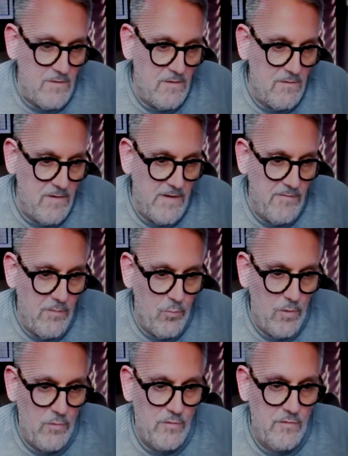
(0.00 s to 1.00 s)
I spoke with
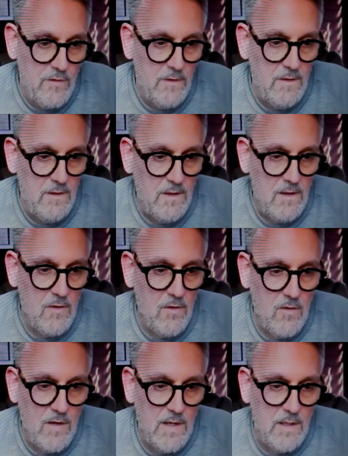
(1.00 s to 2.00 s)
David Wilson, a
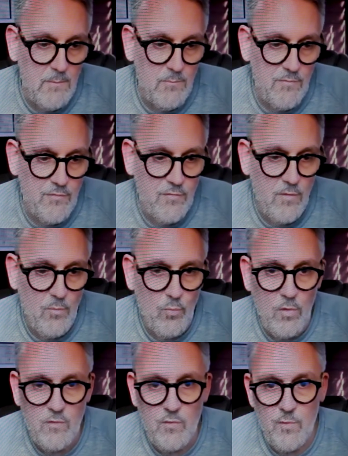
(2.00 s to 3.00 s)
coach who is dedicated to
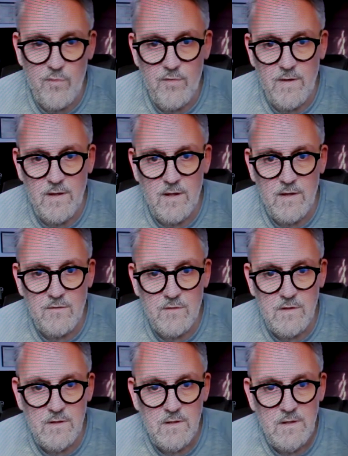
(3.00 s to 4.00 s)
helping others with
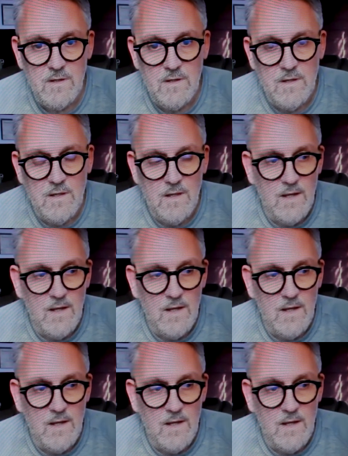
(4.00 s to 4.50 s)
sobriety,